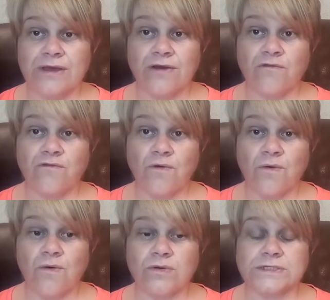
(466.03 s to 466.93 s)

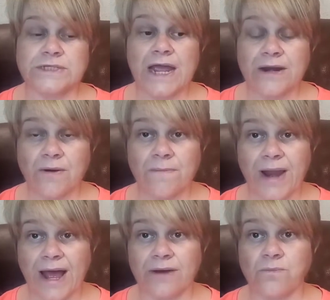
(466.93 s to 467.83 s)
for staying on
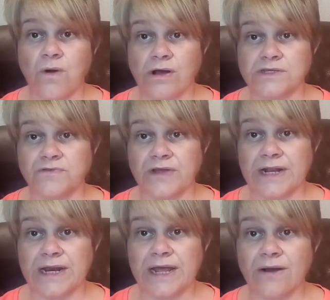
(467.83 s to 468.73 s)
plan whilst
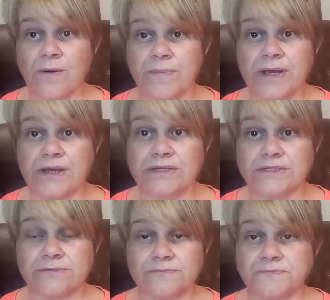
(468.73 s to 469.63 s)
feeling ill,
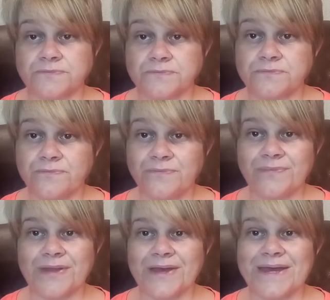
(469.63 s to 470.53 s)
because
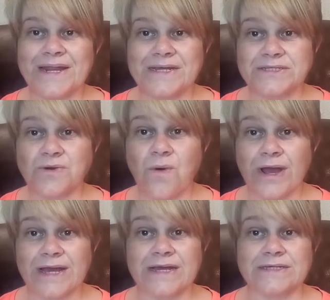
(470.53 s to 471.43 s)
it is
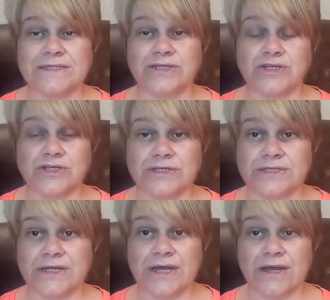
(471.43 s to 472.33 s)
quite easy to
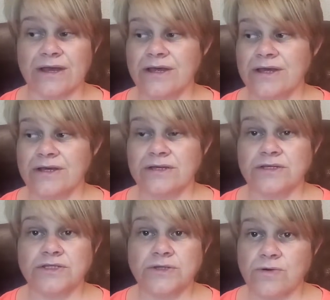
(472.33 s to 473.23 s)
just think
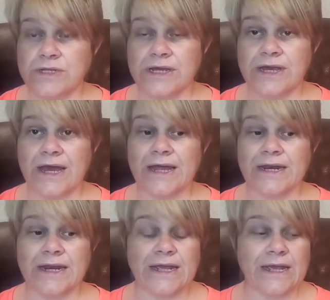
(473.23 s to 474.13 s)
sod it
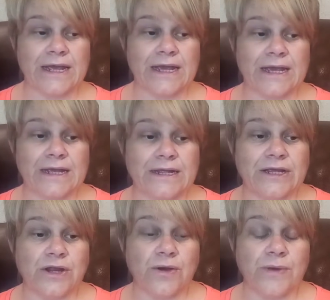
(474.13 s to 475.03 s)
and,
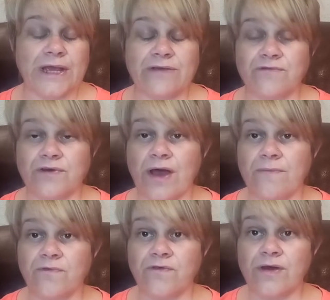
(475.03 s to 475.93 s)
you know, eat for
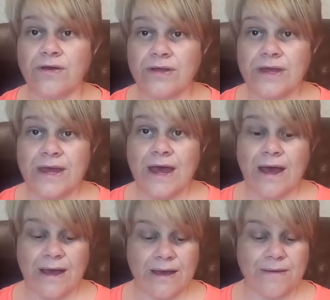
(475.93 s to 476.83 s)
comfort.
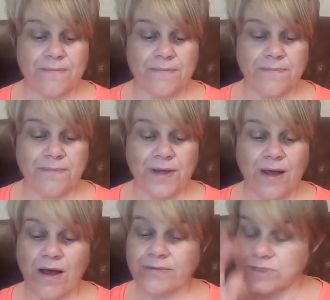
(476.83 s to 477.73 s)
But
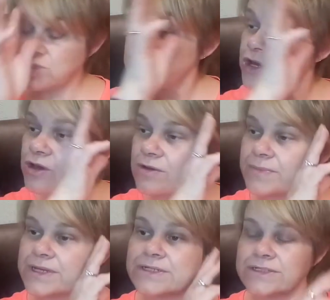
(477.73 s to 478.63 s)
I'm
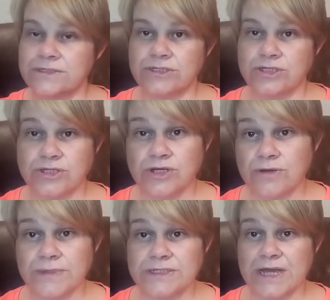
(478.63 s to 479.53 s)
determined
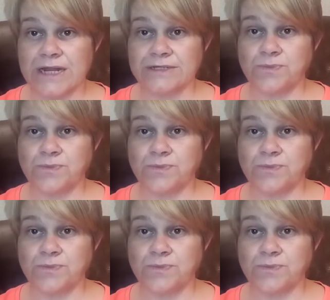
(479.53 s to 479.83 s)
to get this